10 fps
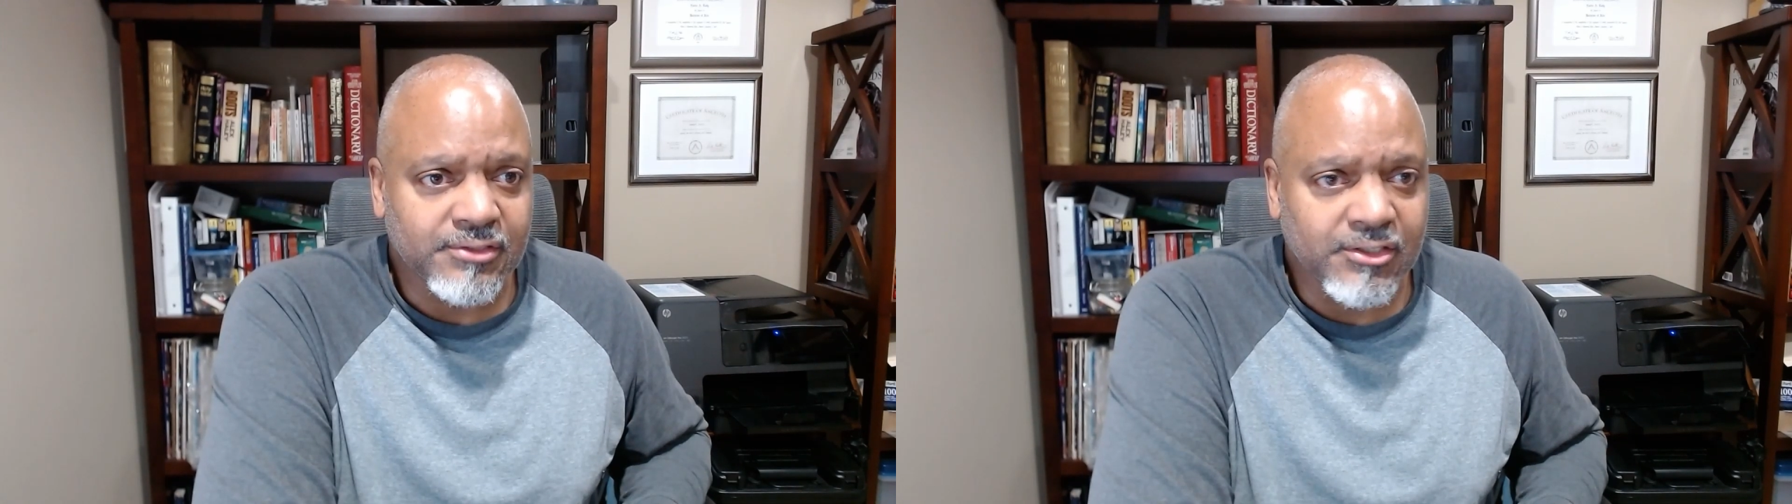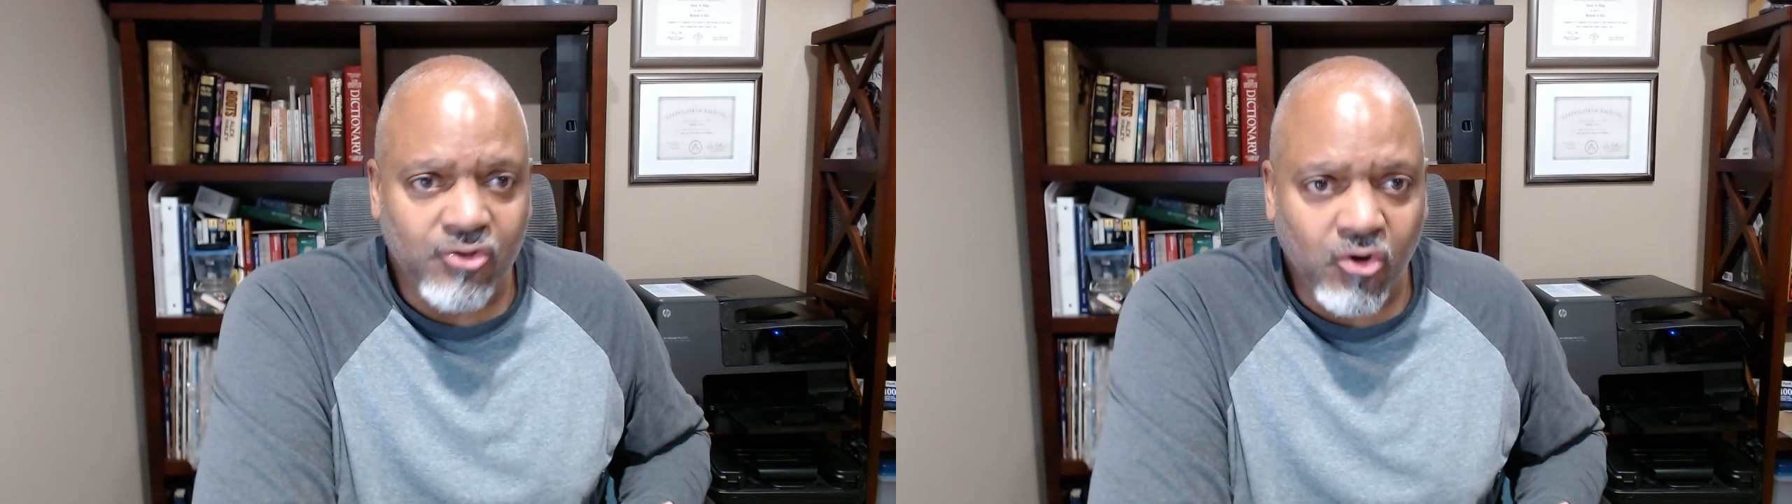
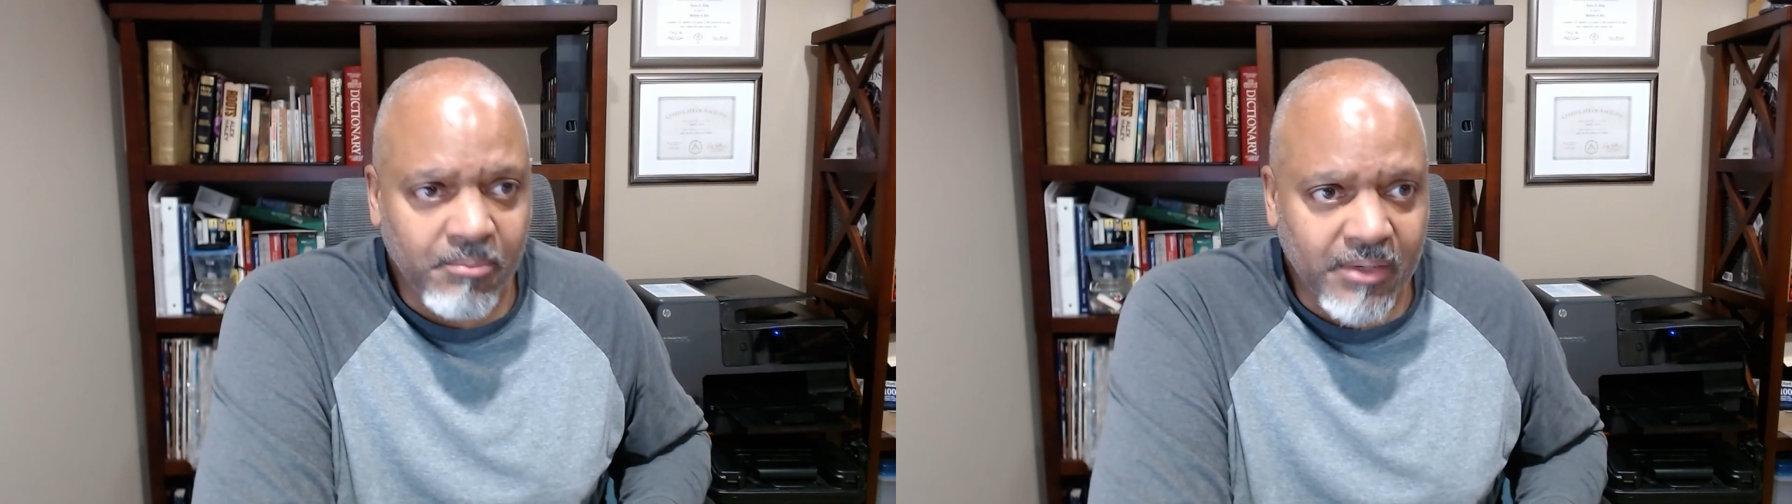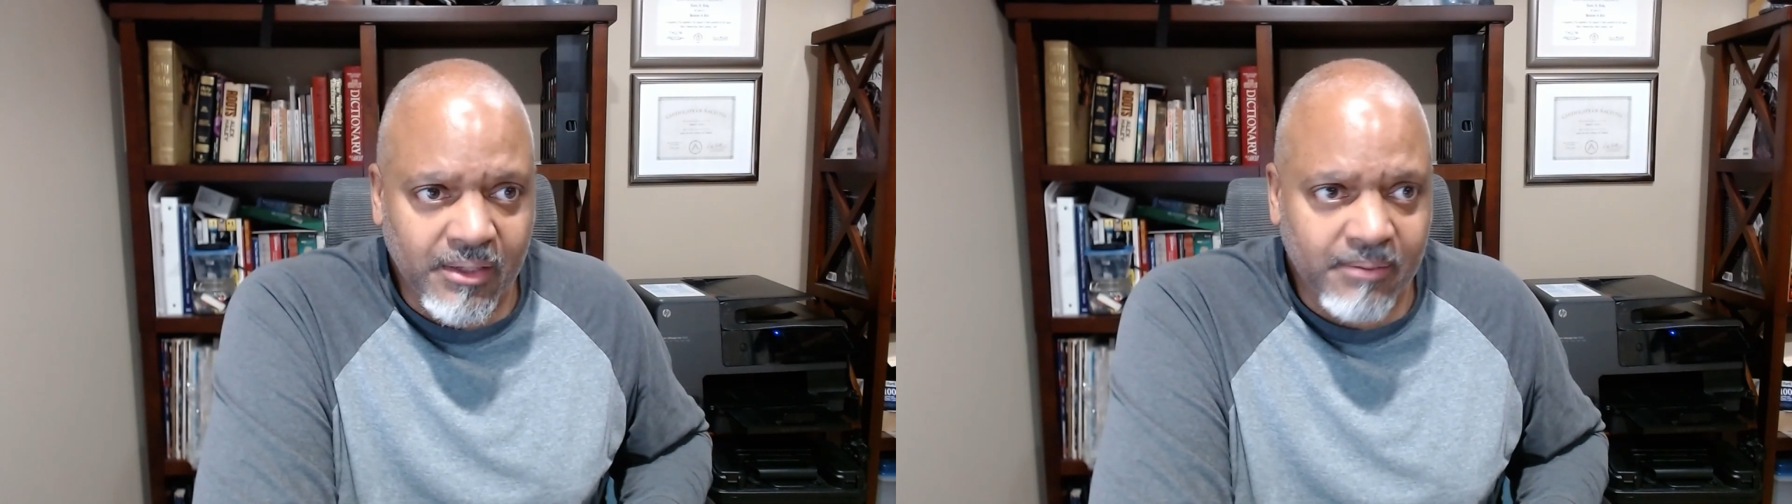didn't know
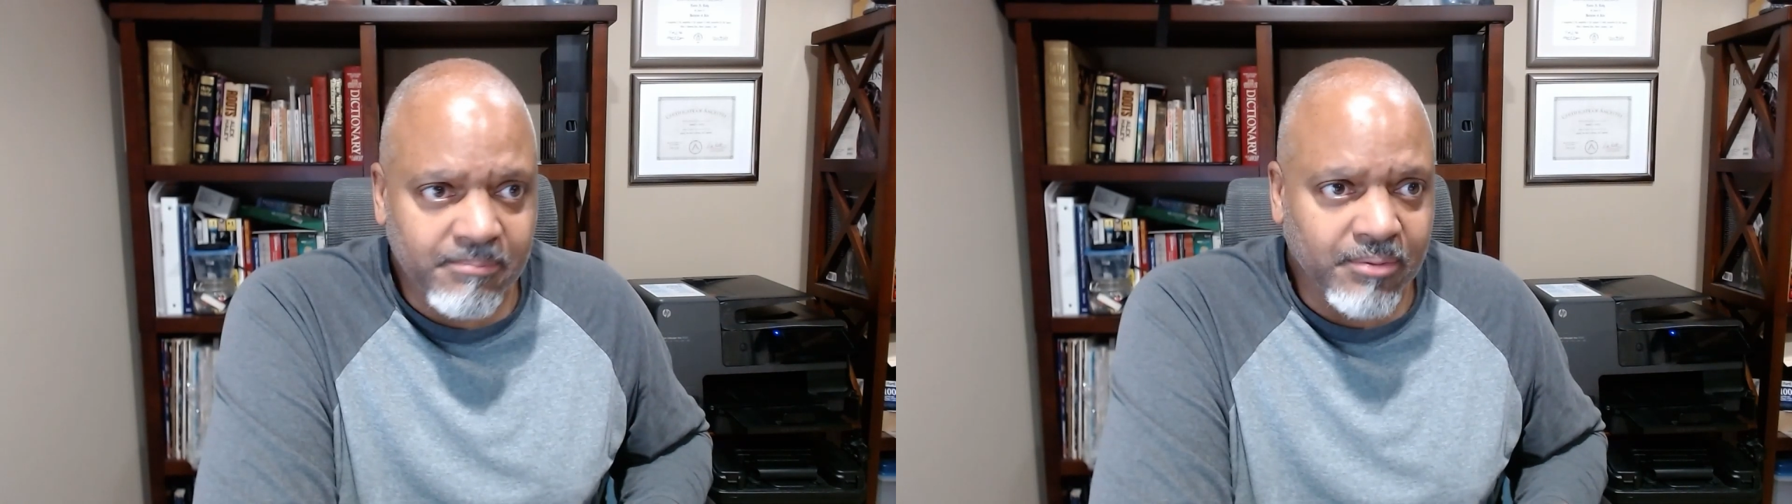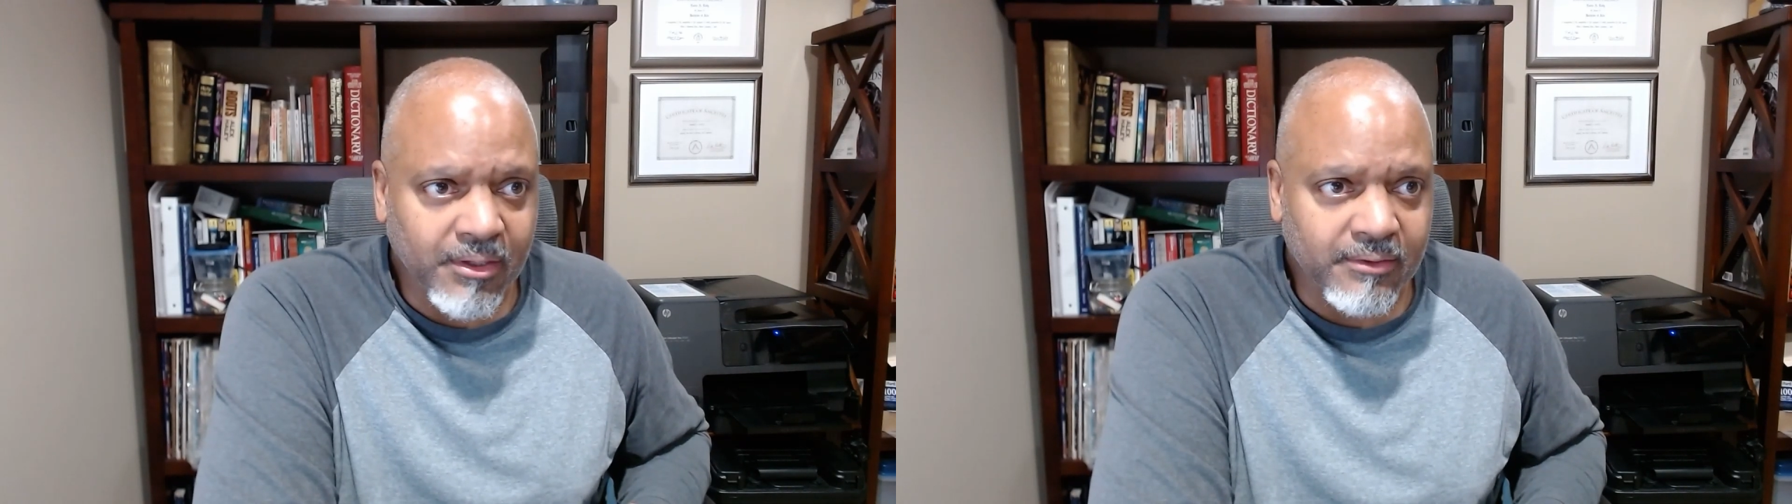me,
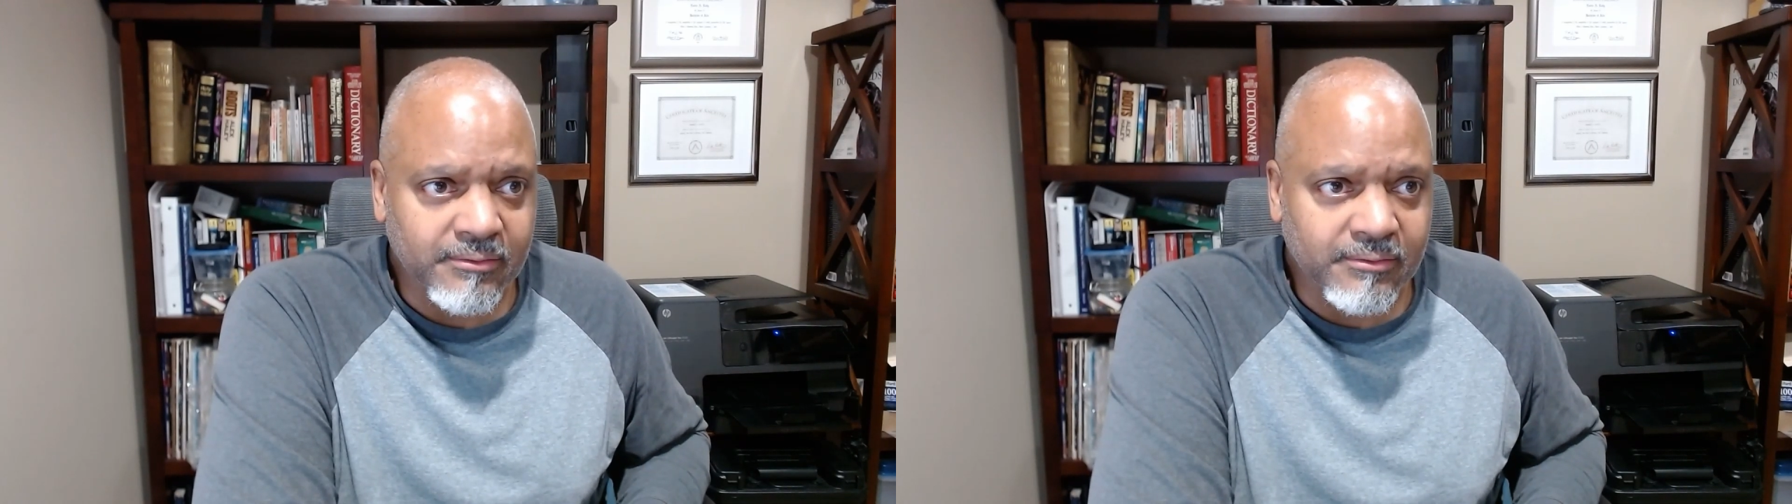but